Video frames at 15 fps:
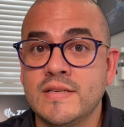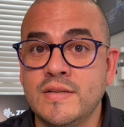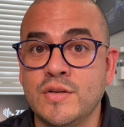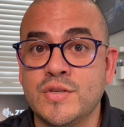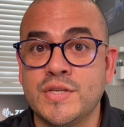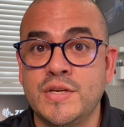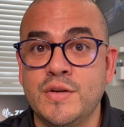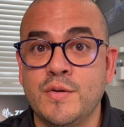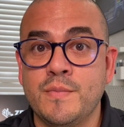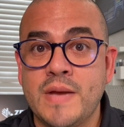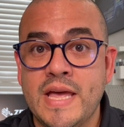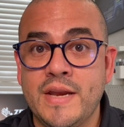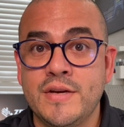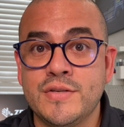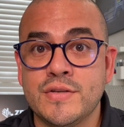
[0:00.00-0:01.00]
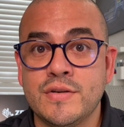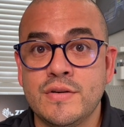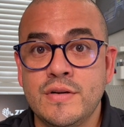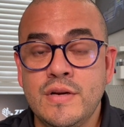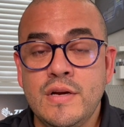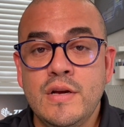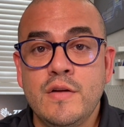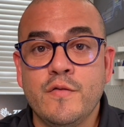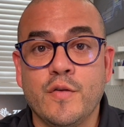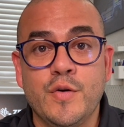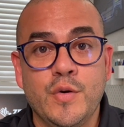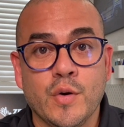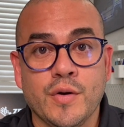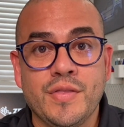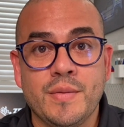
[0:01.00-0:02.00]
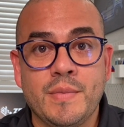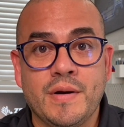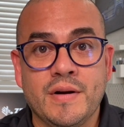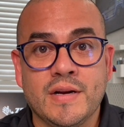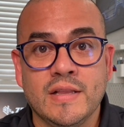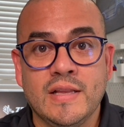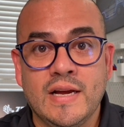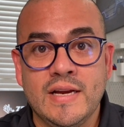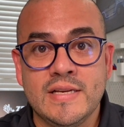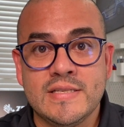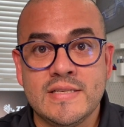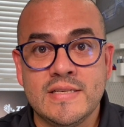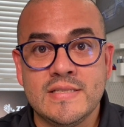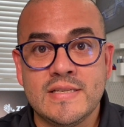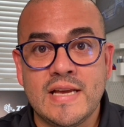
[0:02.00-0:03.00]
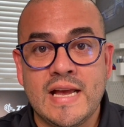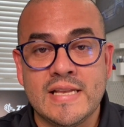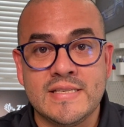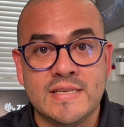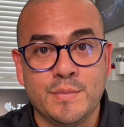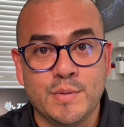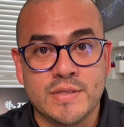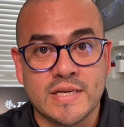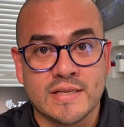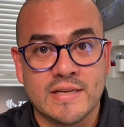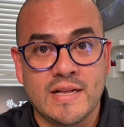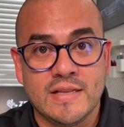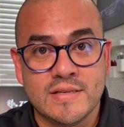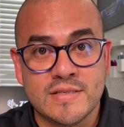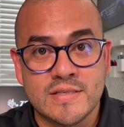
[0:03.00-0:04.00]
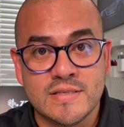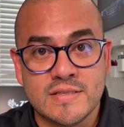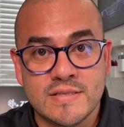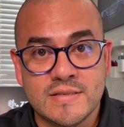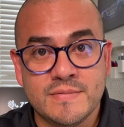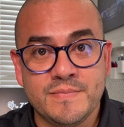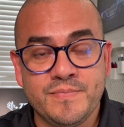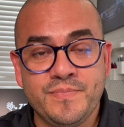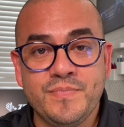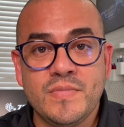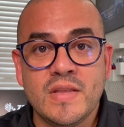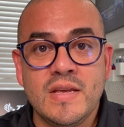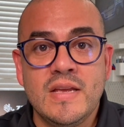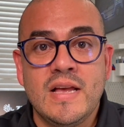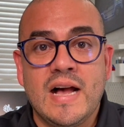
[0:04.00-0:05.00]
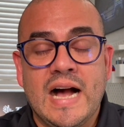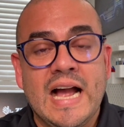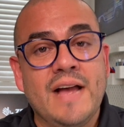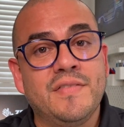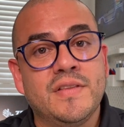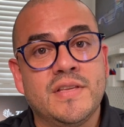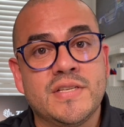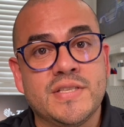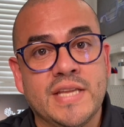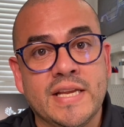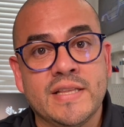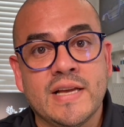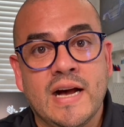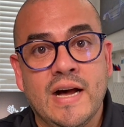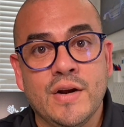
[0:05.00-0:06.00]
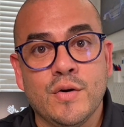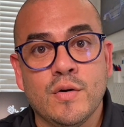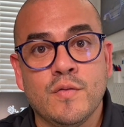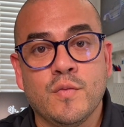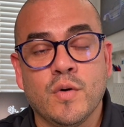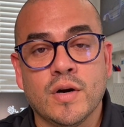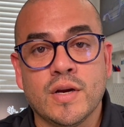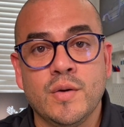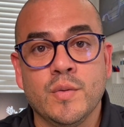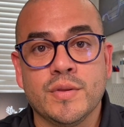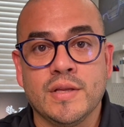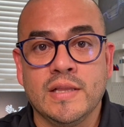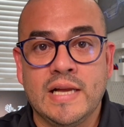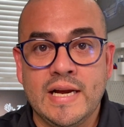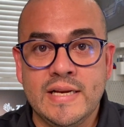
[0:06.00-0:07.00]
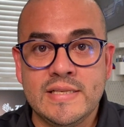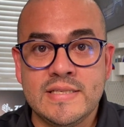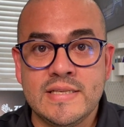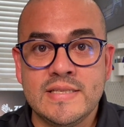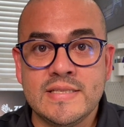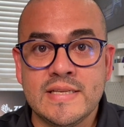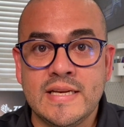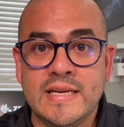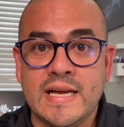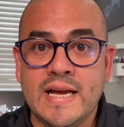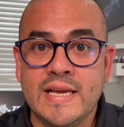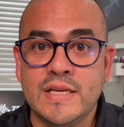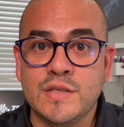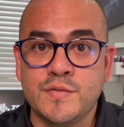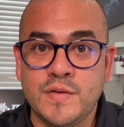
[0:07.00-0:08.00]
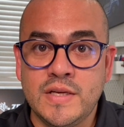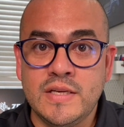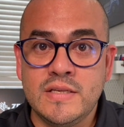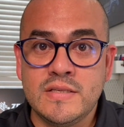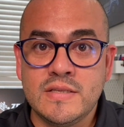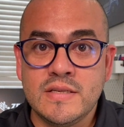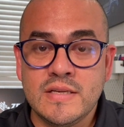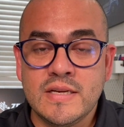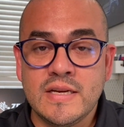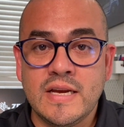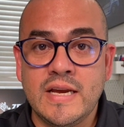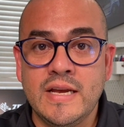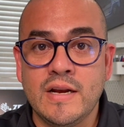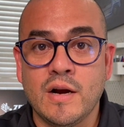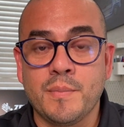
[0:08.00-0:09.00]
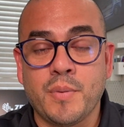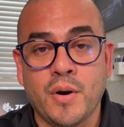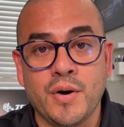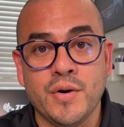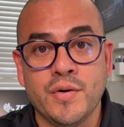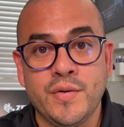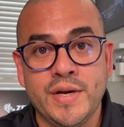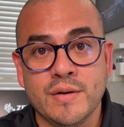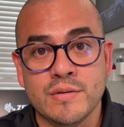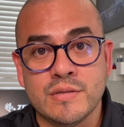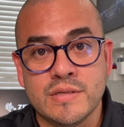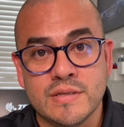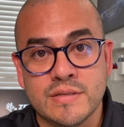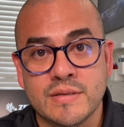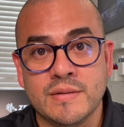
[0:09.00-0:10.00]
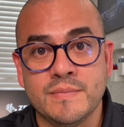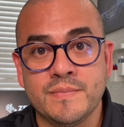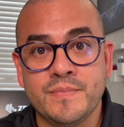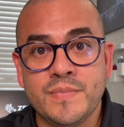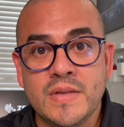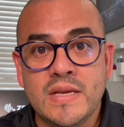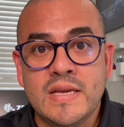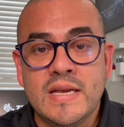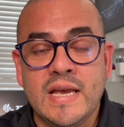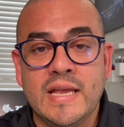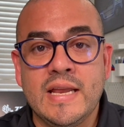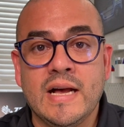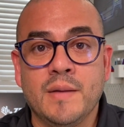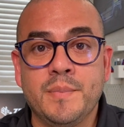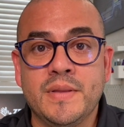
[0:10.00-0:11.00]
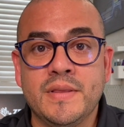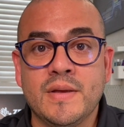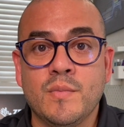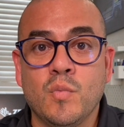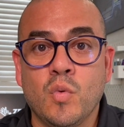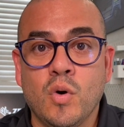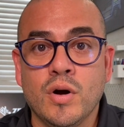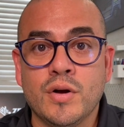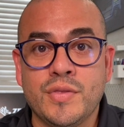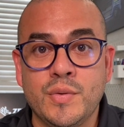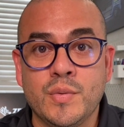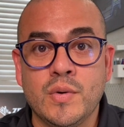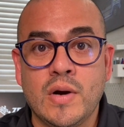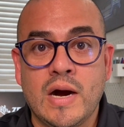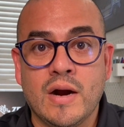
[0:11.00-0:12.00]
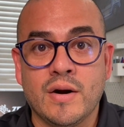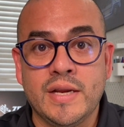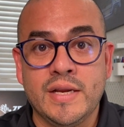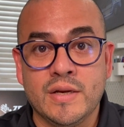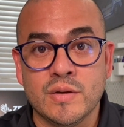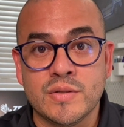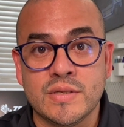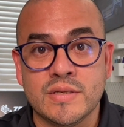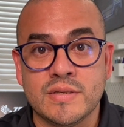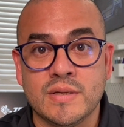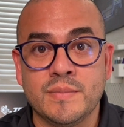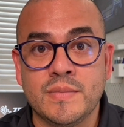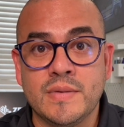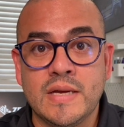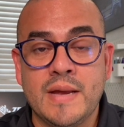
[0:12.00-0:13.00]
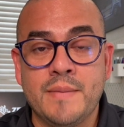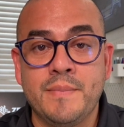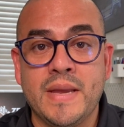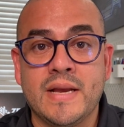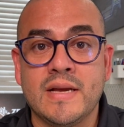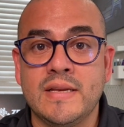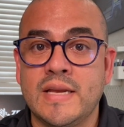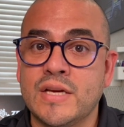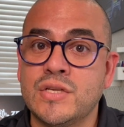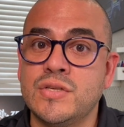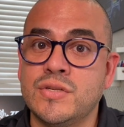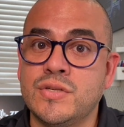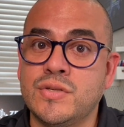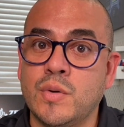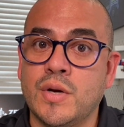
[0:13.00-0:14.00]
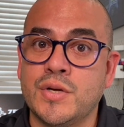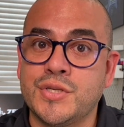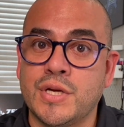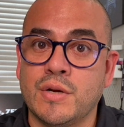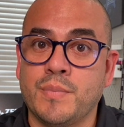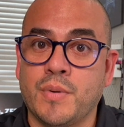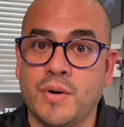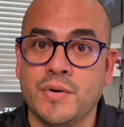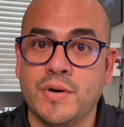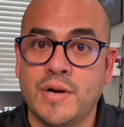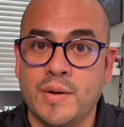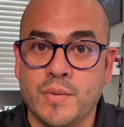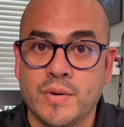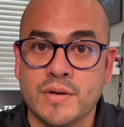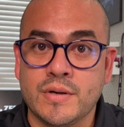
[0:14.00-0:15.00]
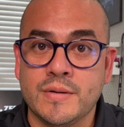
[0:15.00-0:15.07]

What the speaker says: your Senior Manager for North America Alliances at Zebra Technologies. I have the distinct honor of working with alliances and ISVs in our partner ecosystem and helping them walk through our ecosystem and make connections to our channel partner network.